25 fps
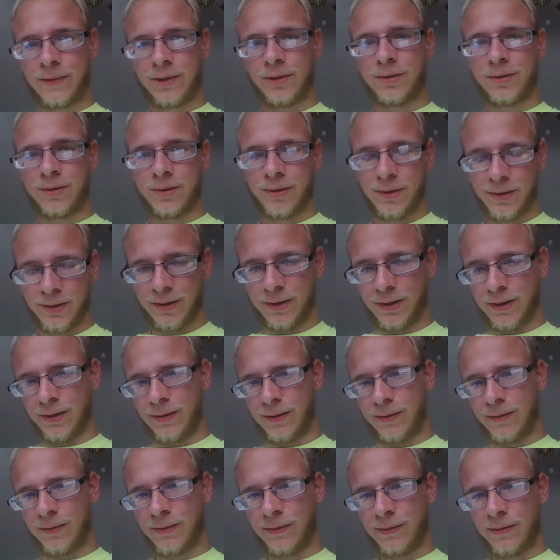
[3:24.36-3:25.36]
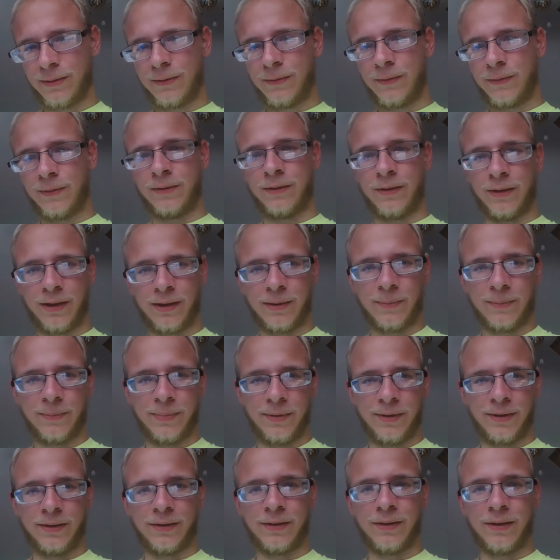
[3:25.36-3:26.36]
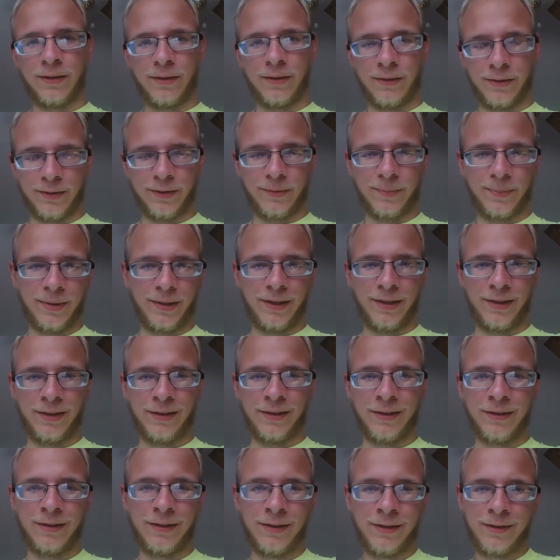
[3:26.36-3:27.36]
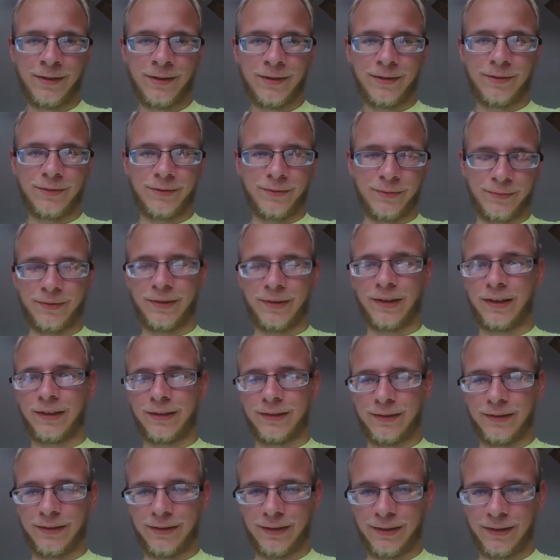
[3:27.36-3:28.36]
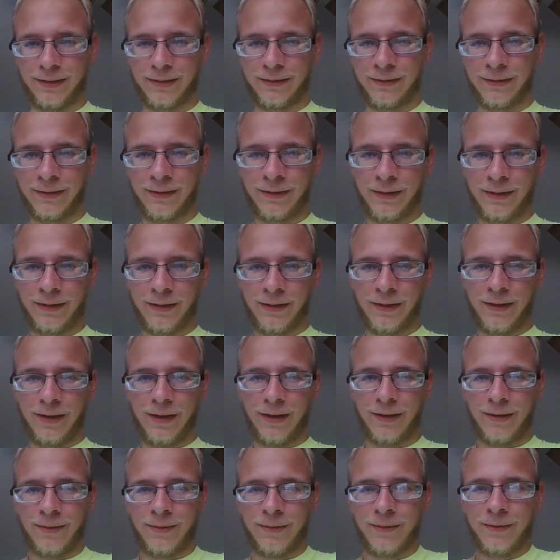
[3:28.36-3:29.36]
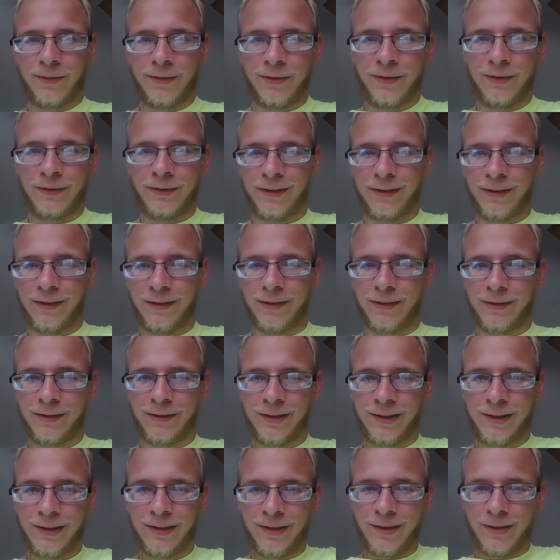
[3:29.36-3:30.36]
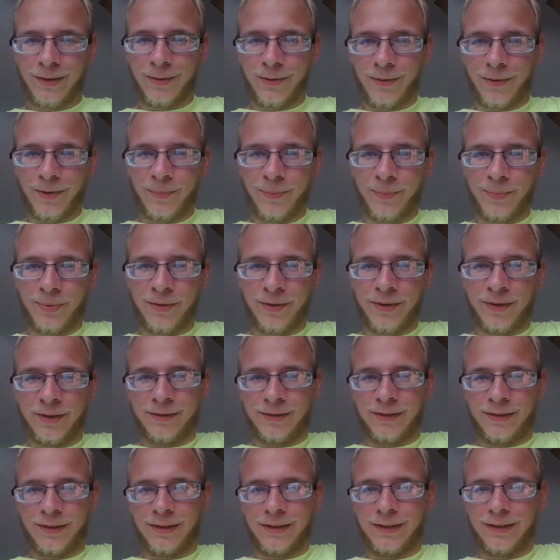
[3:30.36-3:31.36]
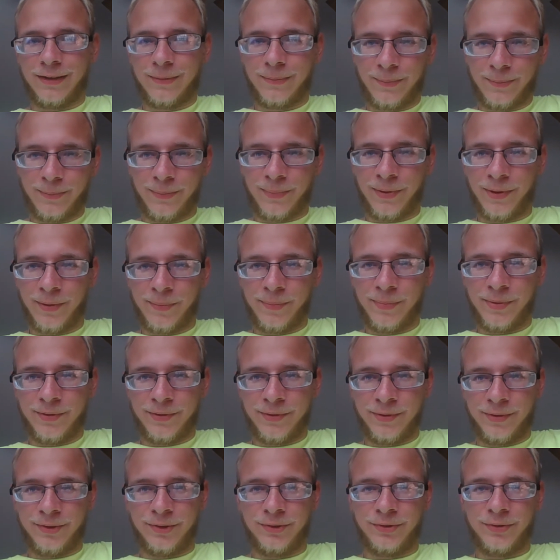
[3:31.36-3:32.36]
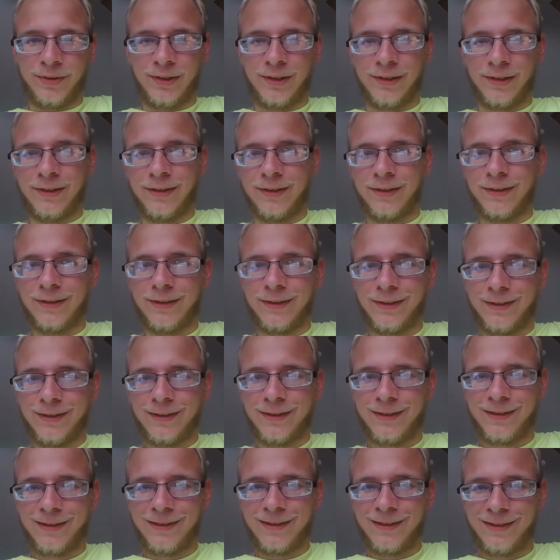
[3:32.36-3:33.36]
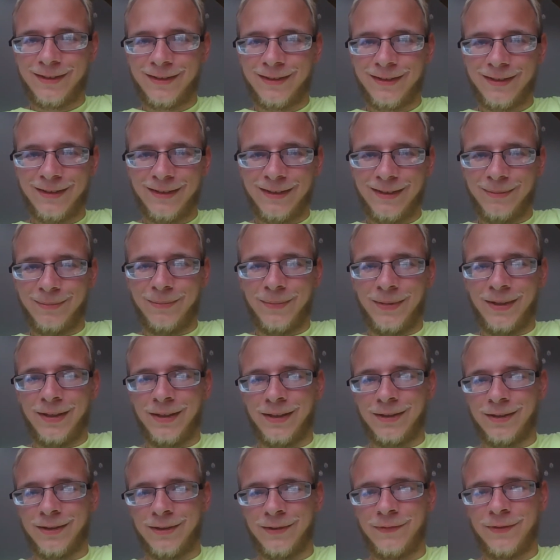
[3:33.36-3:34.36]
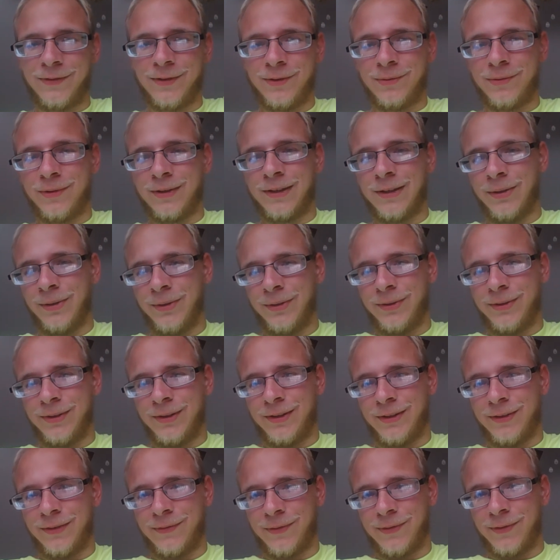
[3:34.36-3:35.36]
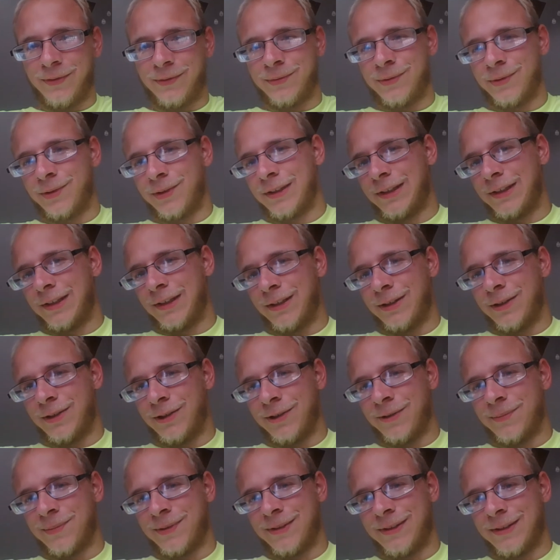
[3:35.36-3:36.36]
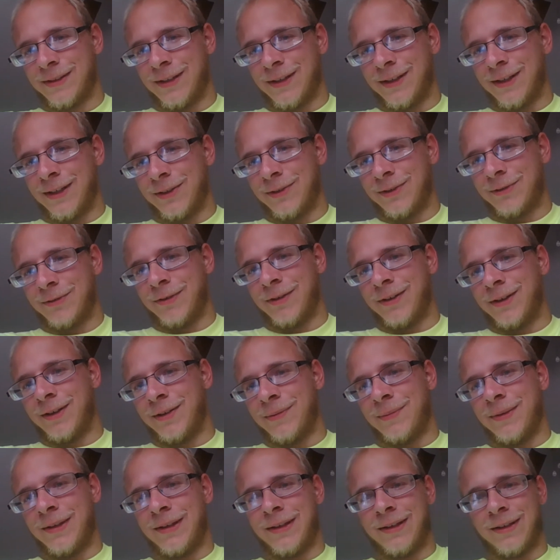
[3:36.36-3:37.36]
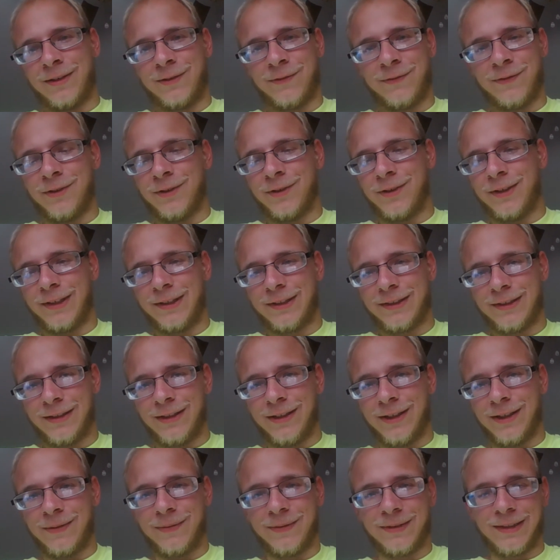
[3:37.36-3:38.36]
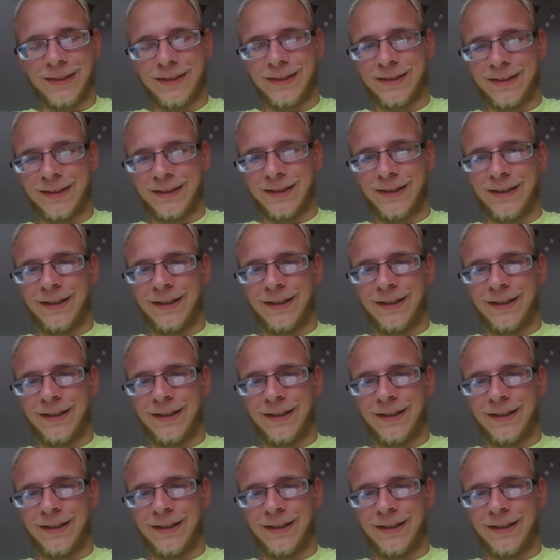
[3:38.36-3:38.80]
So, no, we're not being underpaid directly. I don't think corporate is like purposely trying to make us feel guilty for working curbside and trying to make us feel like slaves. That's